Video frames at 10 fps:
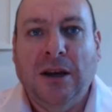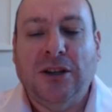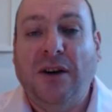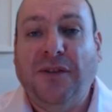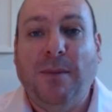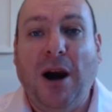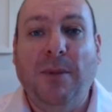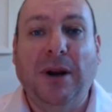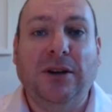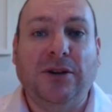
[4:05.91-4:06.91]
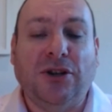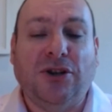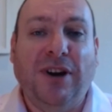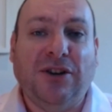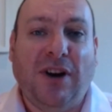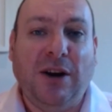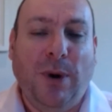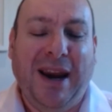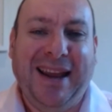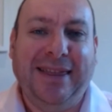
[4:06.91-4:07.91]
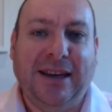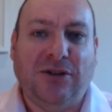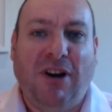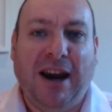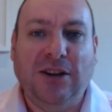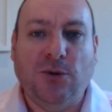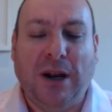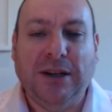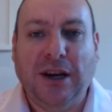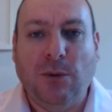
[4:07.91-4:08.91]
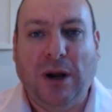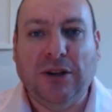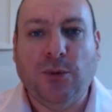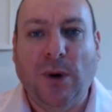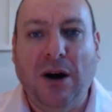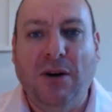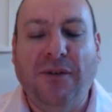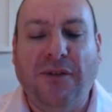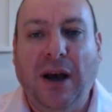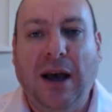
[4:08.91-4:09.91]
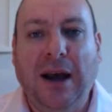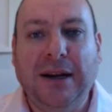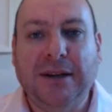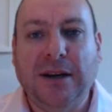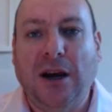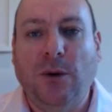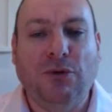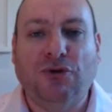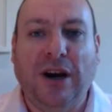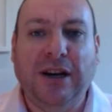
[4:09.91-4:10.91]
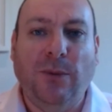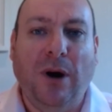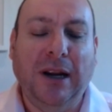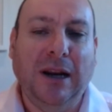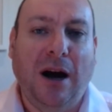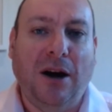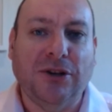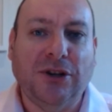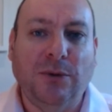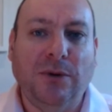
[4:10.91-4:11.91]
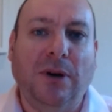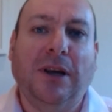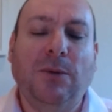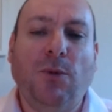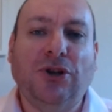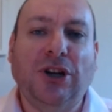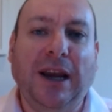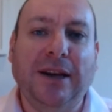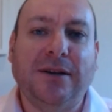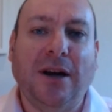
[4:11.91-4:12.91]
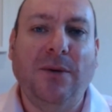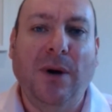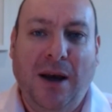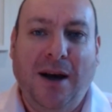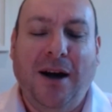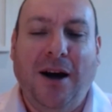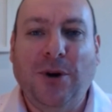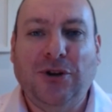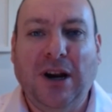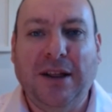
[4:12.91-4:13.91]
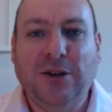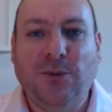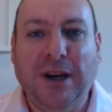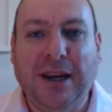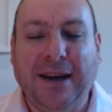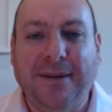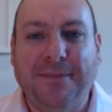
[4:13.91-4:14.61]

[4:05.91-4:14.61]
So for the moment, just to reiterate, we're in this range, 110, 112, and we'll trade it while it lasts and keep watching it. So I wish you luck this week.